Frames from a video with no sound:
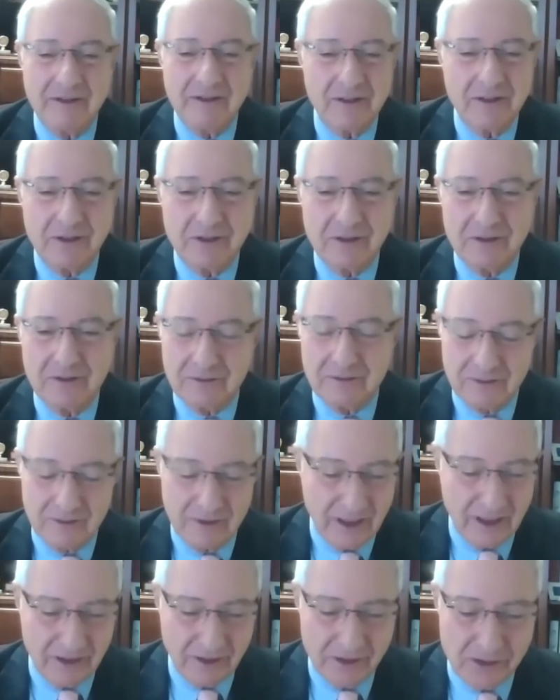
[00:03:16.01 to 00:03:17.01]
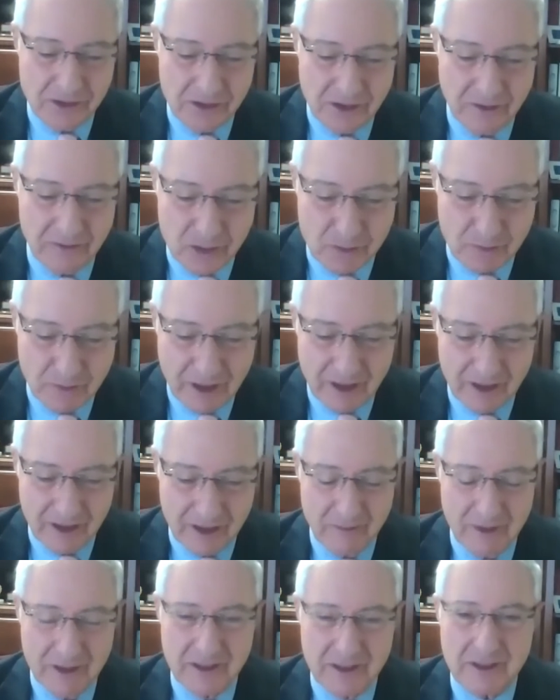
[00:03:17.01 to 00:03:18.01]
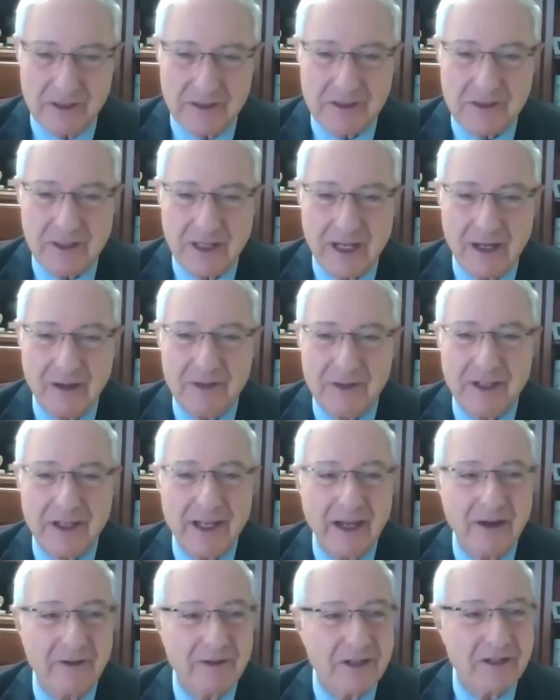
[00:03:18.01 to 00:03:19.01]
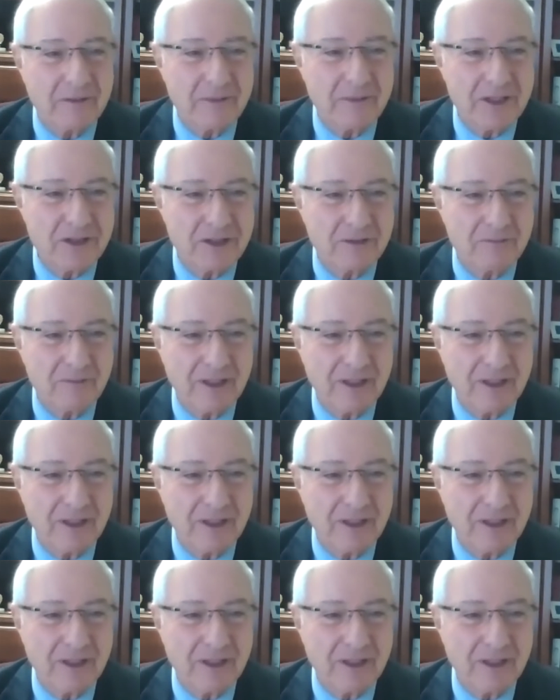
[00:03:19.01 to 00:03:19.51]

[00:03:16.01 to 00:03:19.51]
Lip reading: who not only served as mayor, but is now on the county commission.